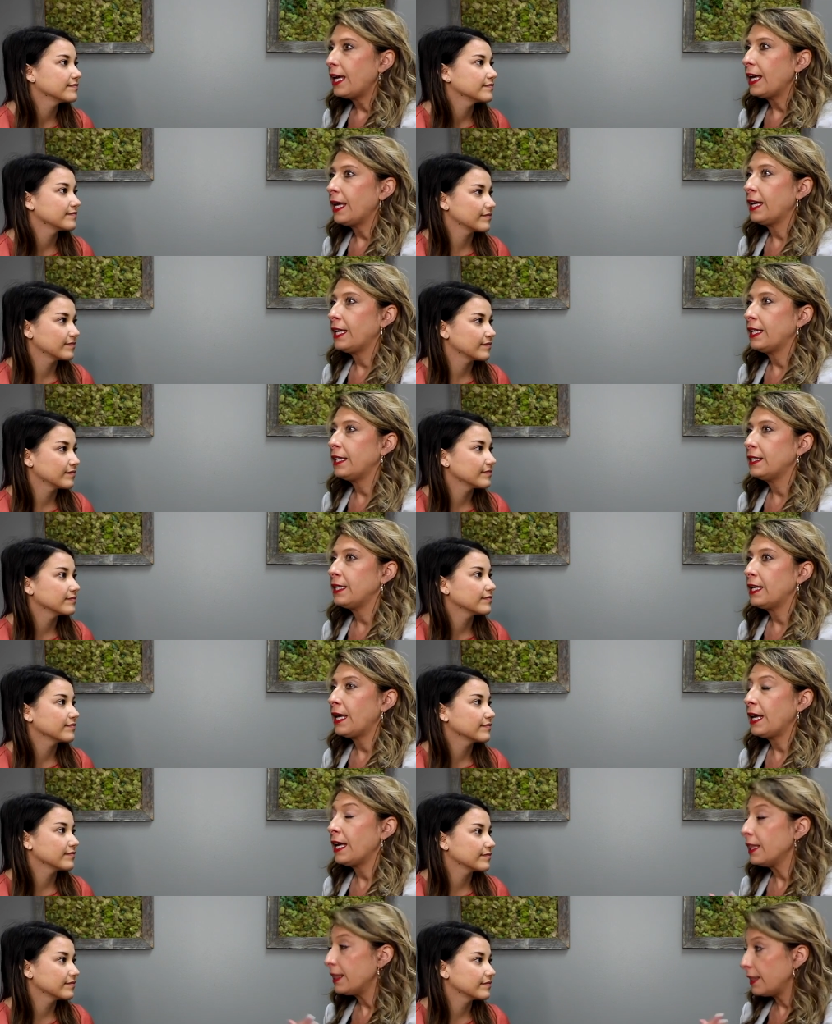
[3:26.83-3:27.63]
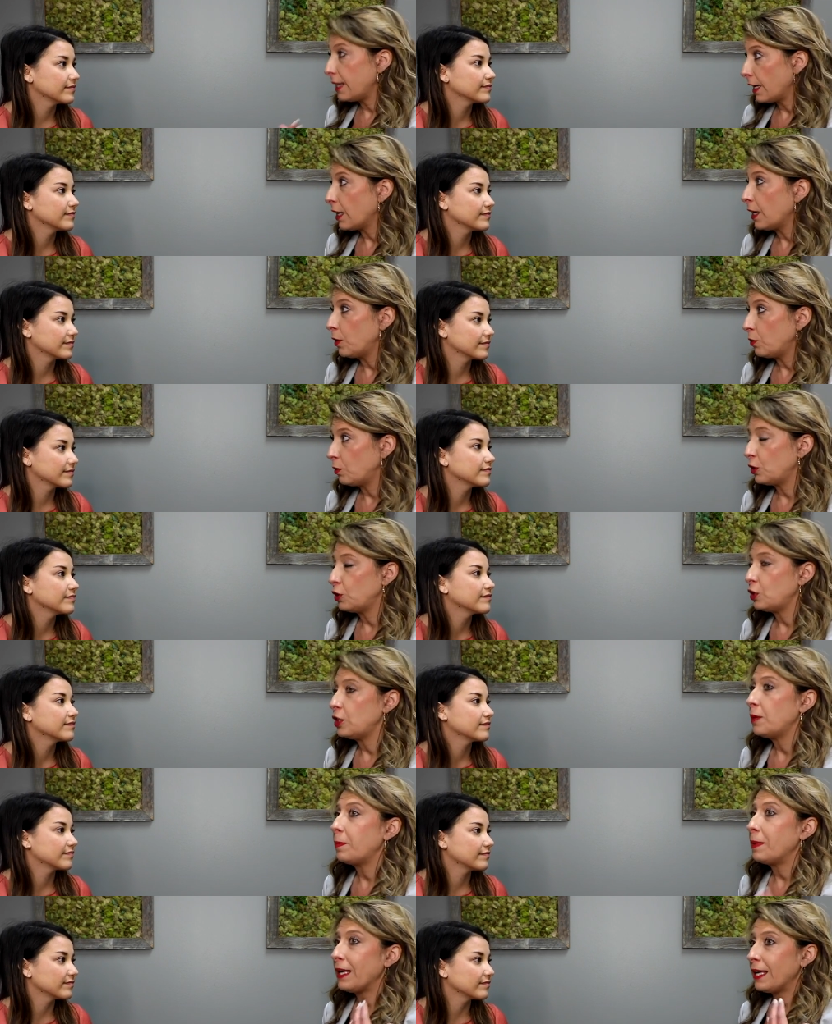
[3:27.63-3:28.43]
Speaker 1: in their
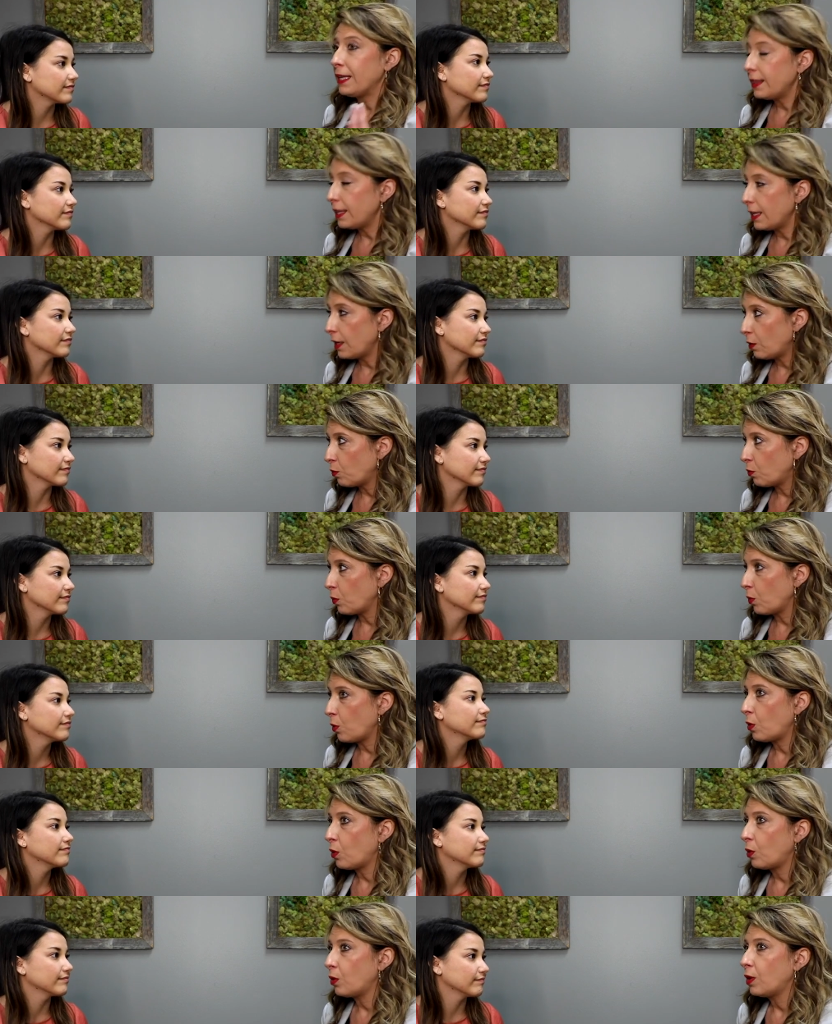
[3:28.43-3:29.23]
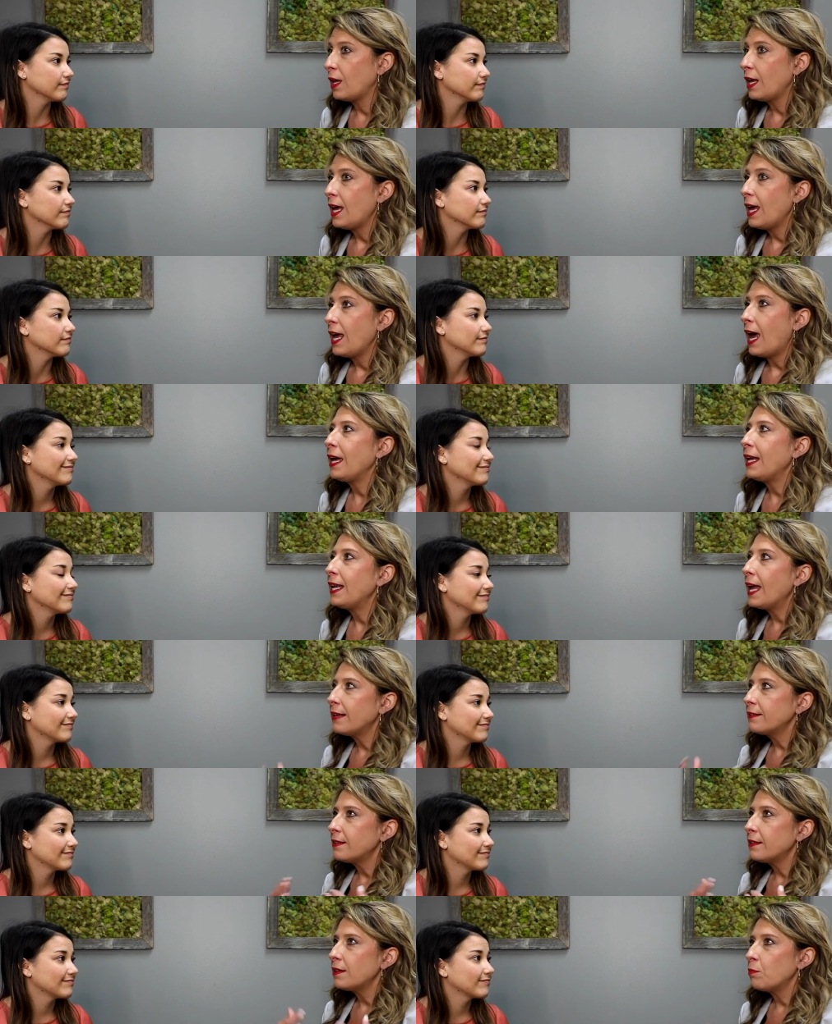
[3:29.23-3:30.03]
ownership, in their role. And
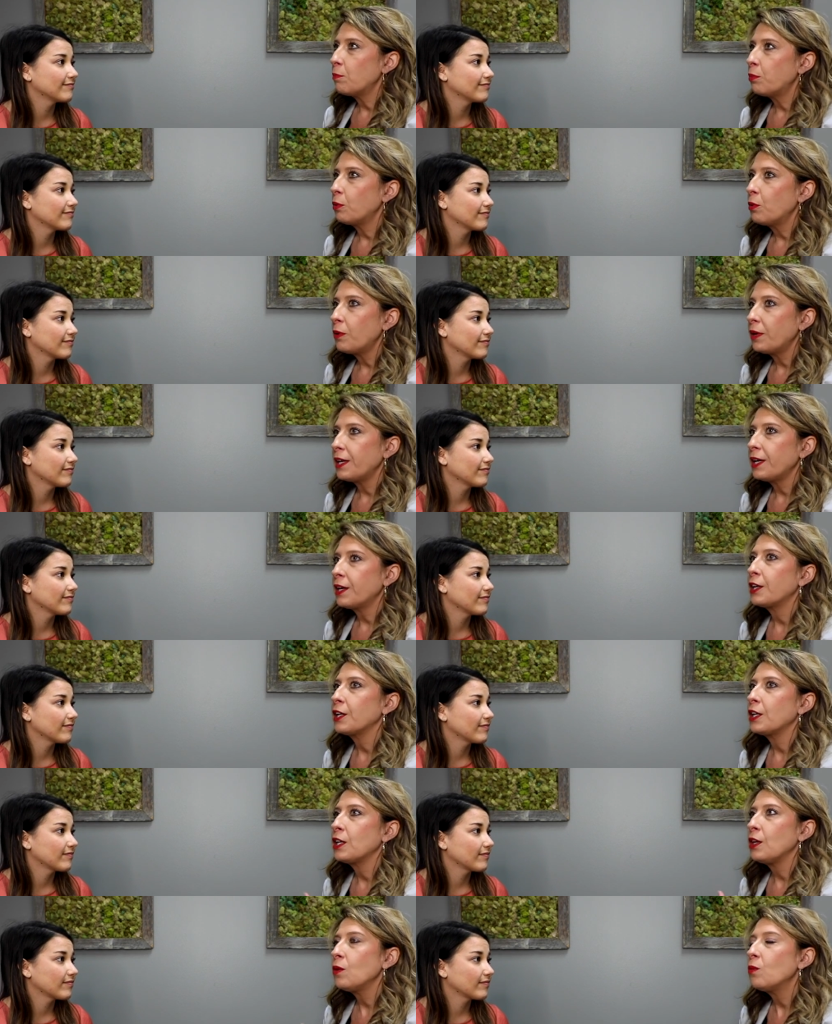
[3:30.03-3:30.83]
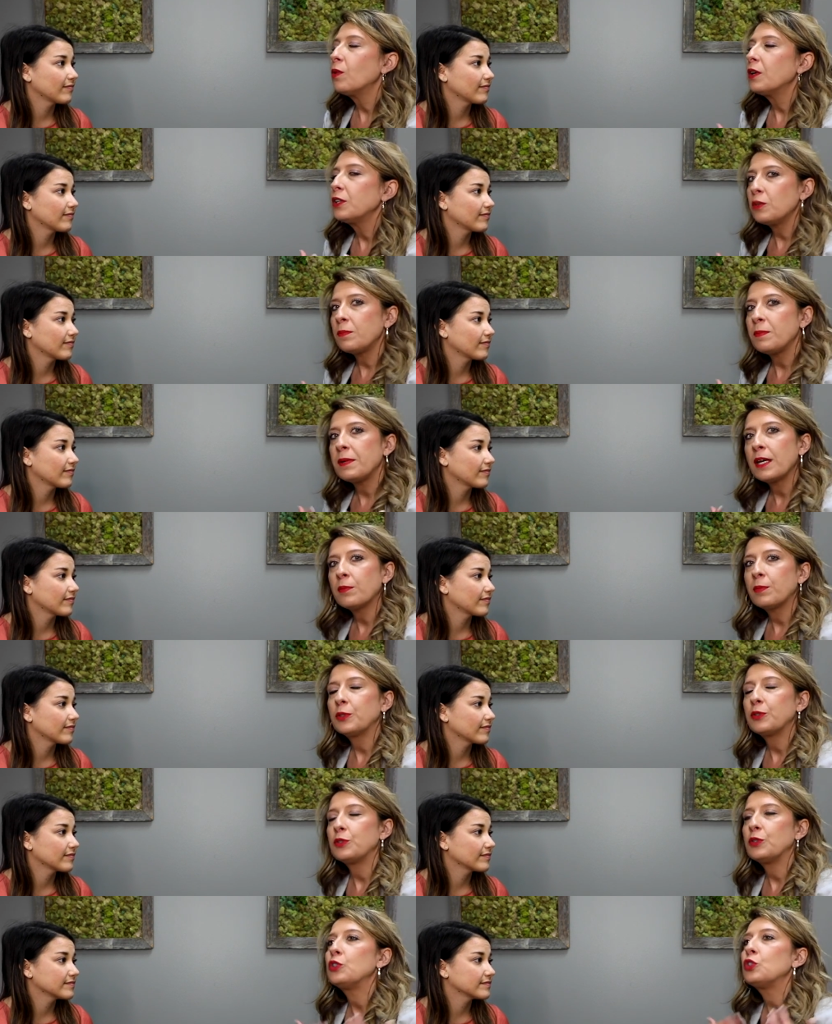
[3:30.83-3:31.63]
as an employer, you want to be
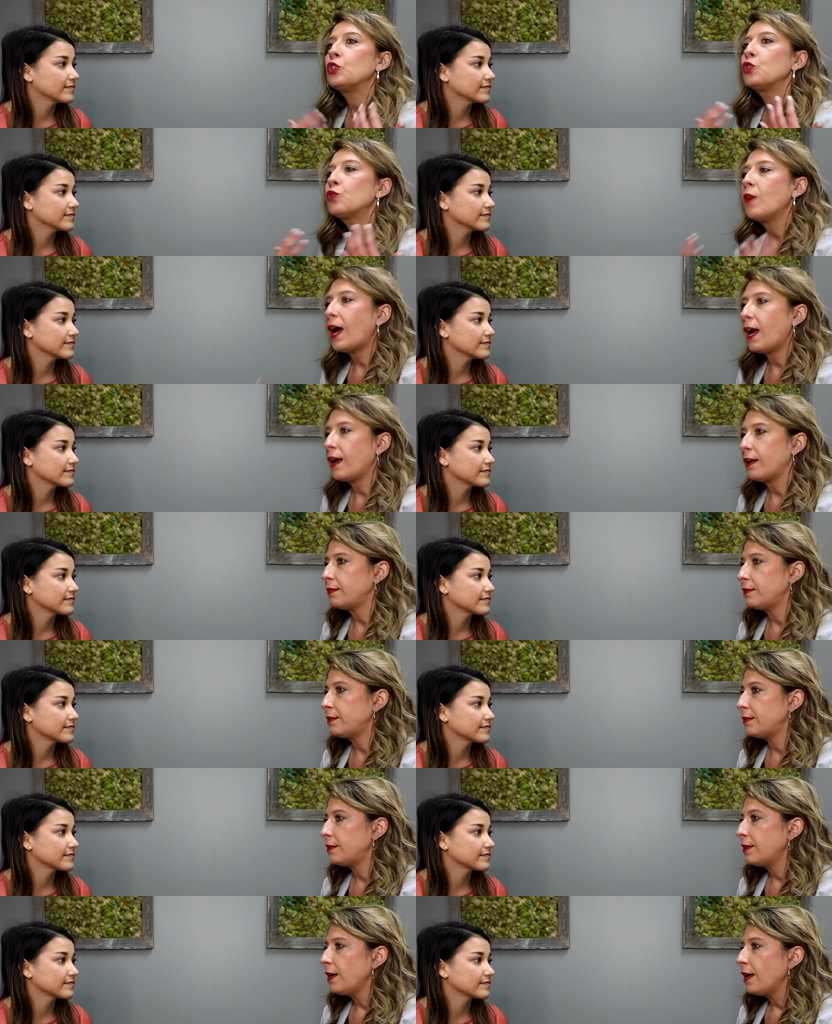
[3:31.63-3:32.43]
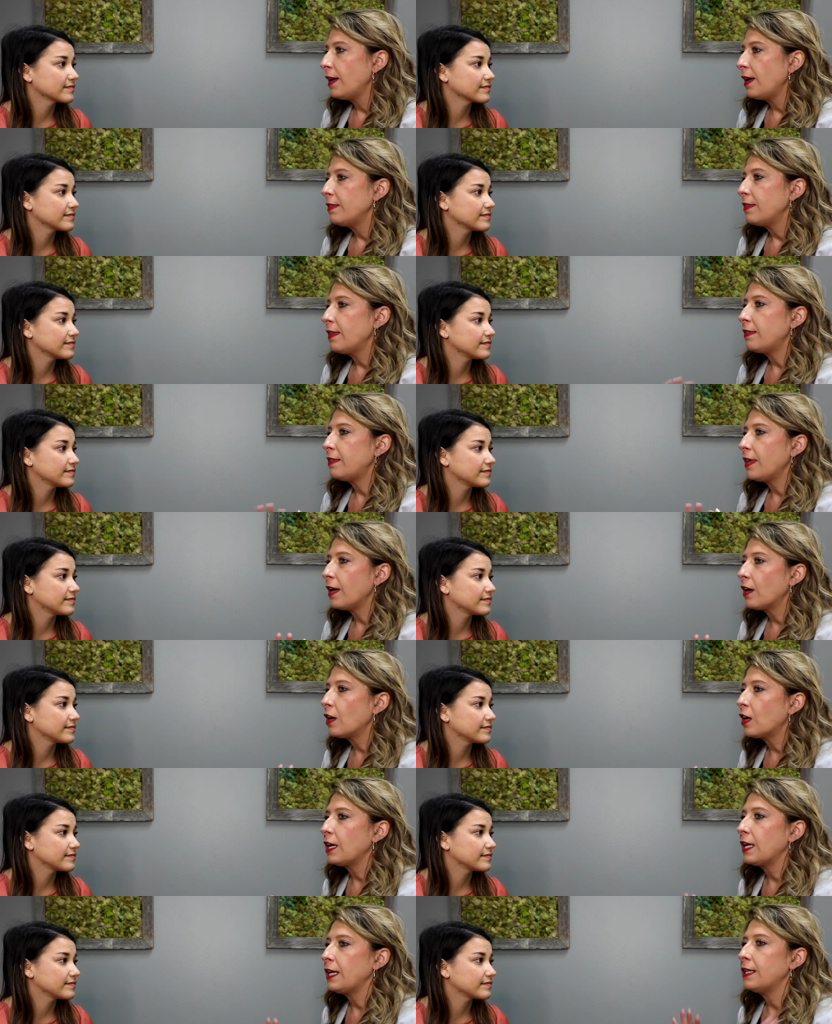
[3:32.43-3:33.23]
able to trust that
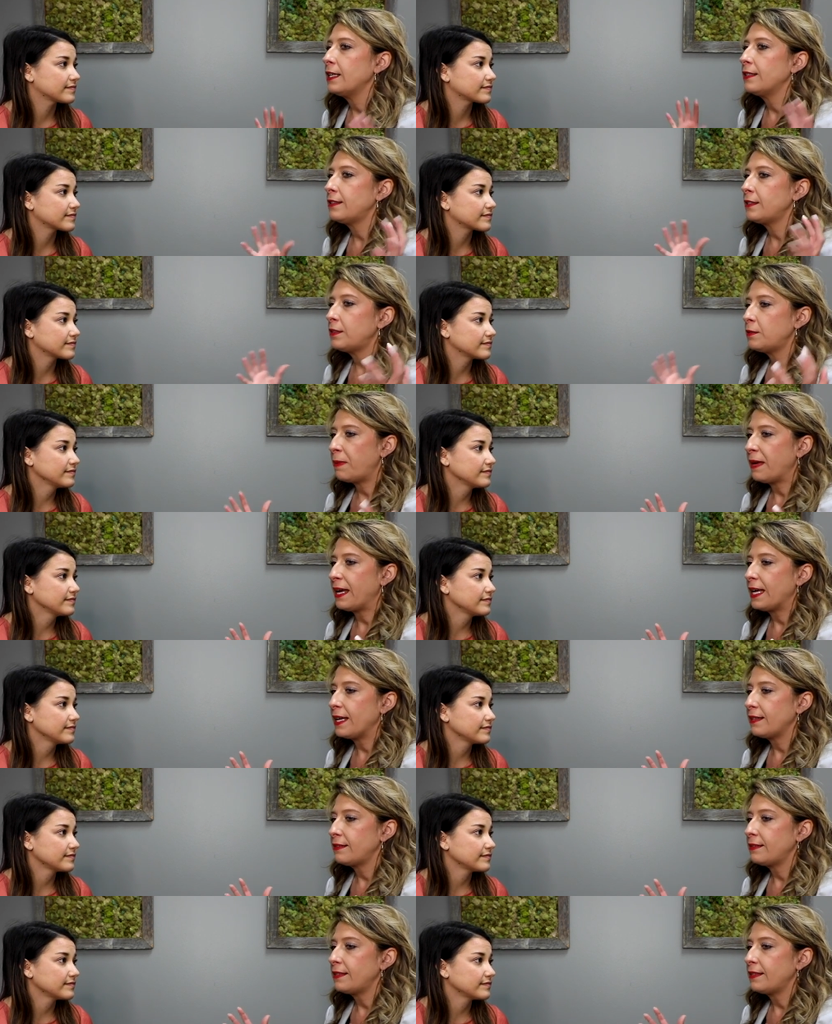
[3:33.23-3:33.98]
they're in a space